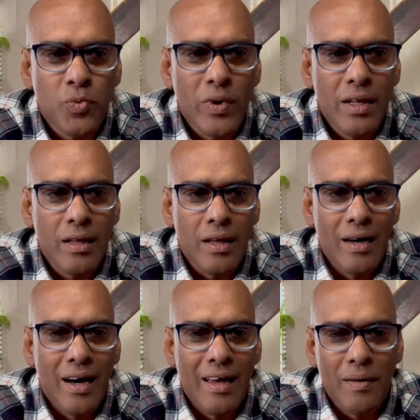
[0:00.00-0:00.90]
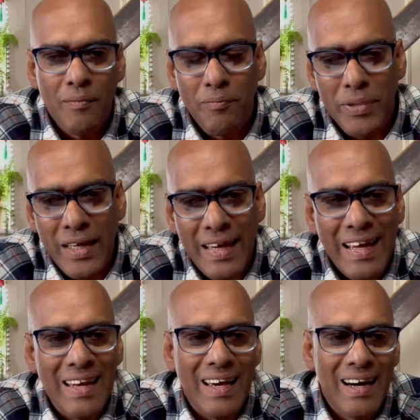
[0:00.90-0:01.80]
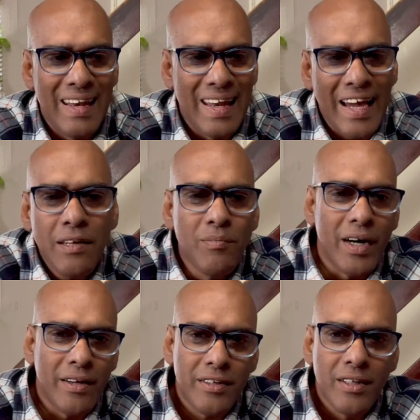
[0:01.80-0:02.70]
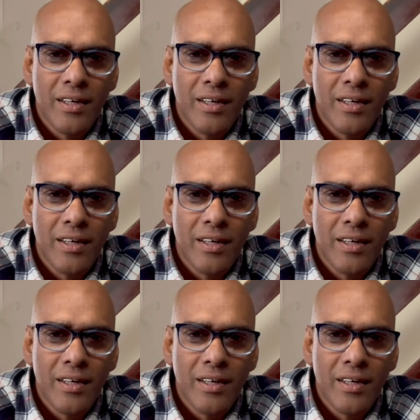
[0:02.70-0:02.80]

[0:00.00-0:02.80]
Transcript: will be in alignment